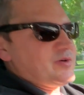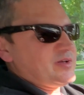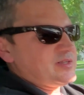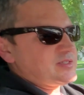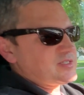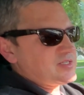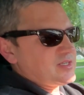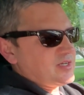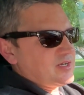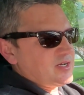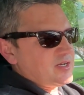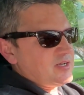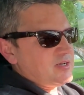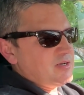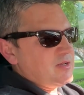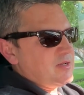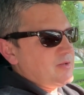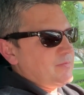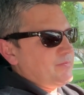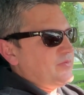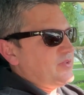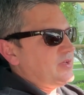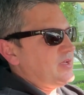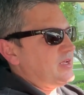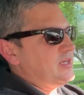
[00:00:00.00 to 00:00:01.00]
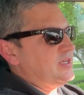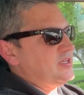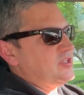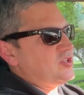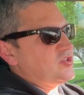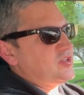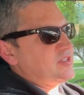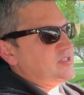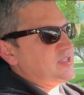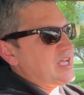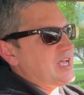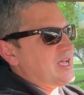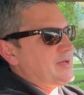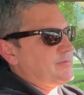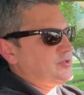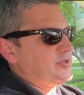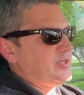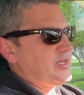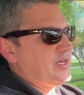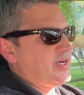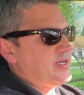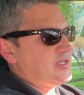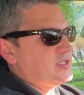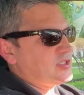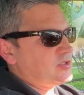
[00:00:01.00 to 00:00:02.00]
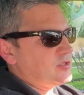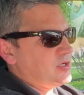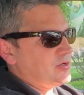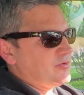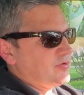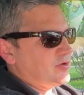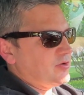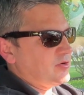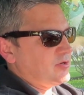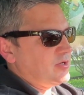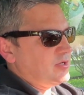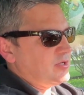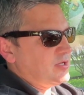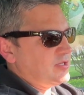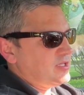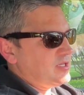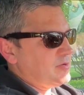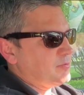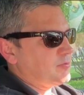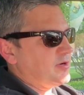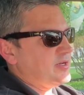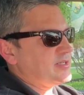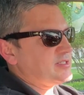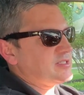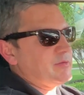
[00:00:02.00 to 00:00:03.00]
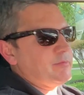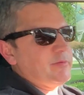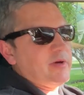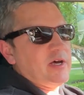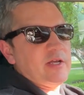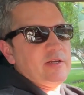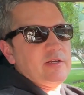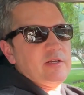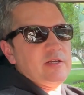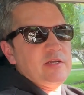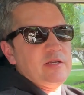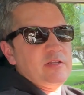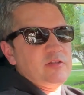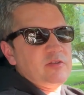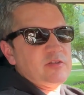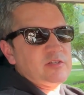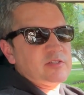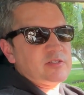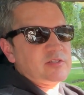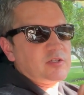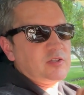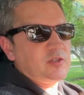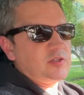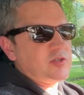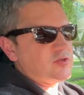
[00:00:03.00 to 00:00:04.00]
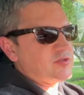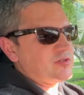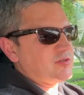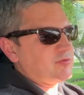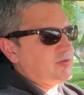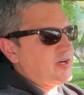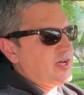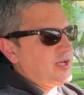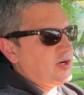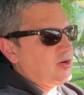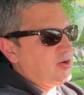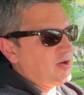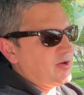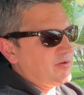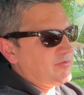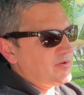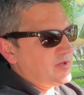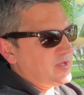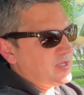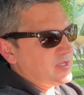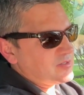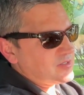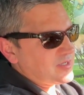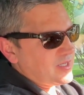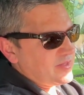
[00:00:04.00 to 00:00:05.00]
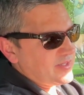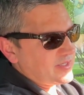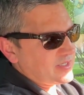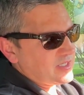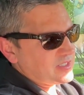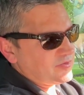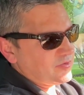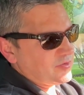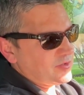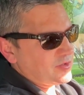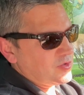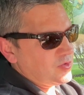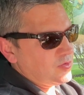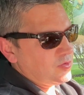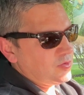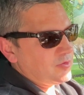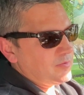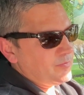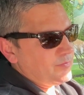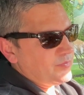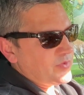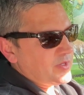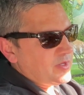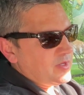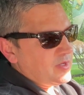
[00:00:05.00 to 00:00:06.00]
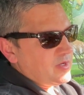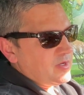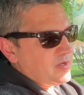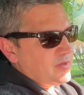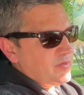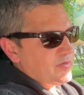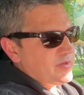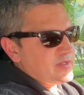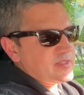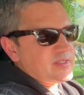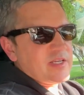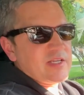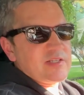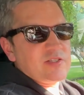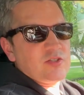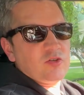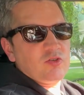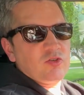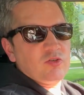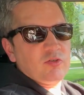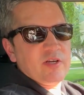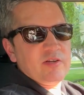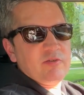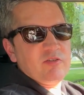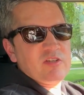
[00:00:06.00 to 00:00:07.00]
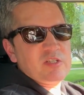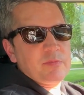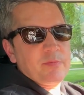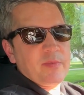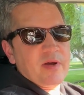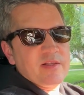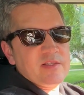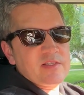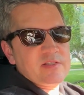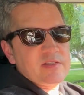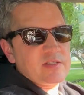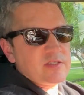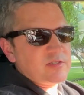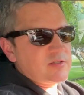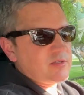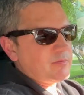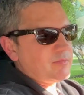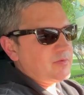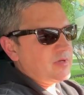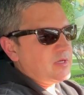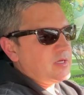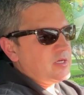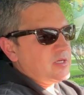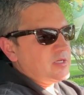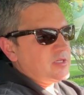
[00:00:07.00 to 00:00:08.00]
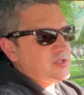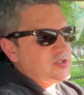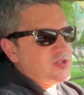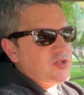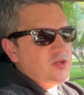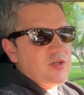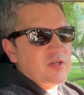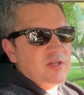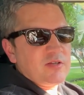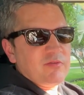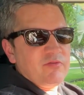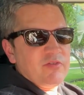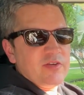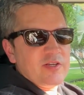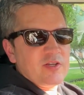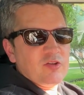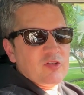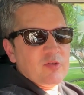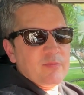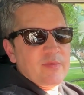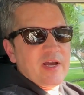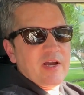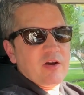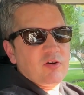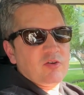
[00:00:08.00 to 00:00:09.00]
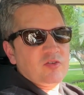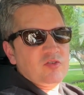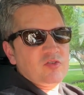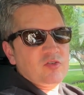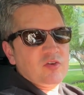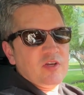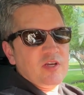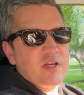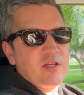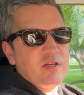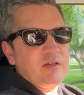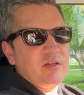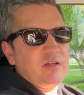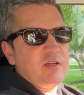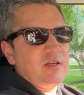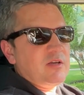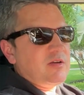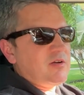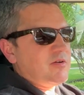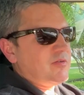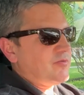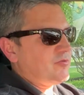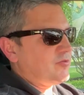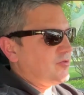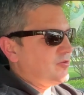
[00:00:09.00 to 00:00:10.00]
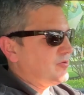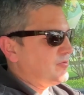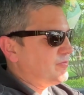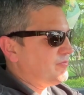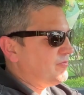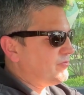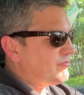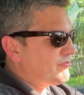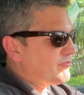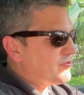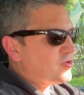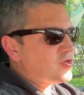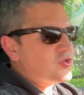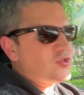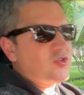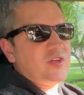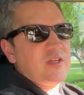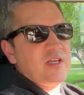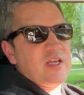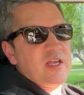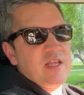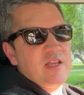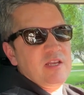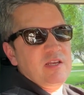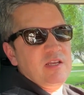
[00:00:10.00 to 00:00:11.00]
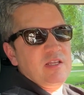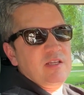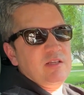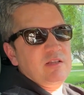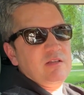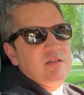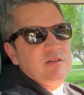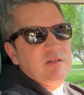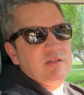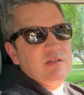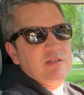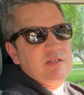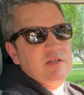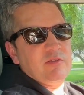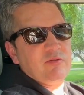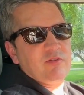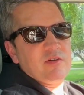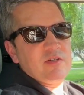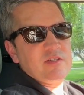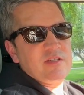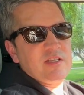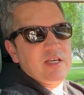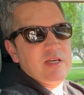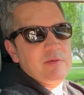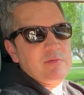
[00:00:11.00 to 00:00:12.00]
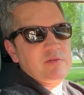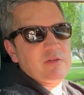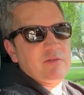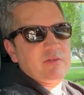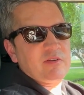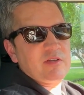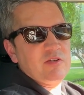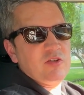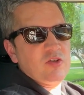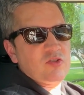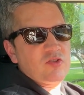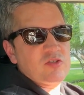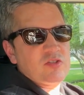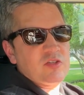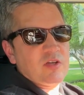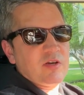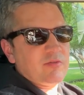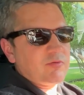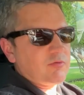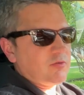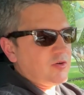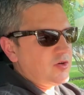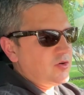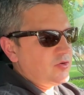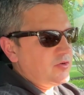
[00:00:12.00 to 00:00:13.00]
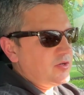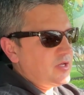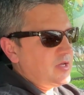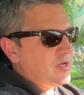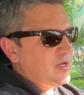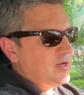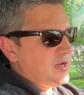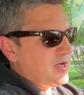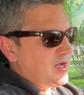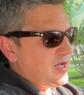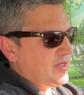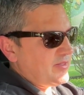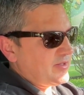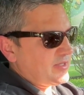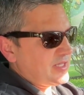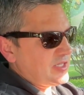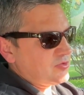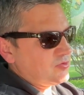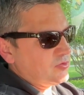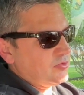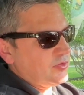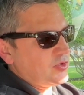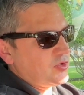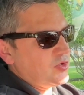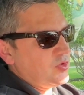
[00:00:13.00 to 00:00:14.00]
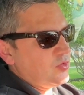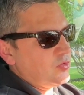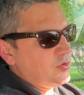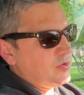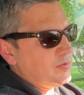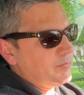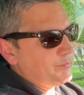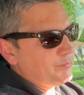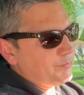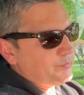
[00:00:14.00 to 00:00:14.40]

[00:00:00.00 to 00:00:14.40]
outside and it's just absolutely iced over. You press the button and it just clears it right off. I think that's very cool. This has the train response system, so you can configure the powertrain for virtually any different types of conditions off-road. I think that's really cool.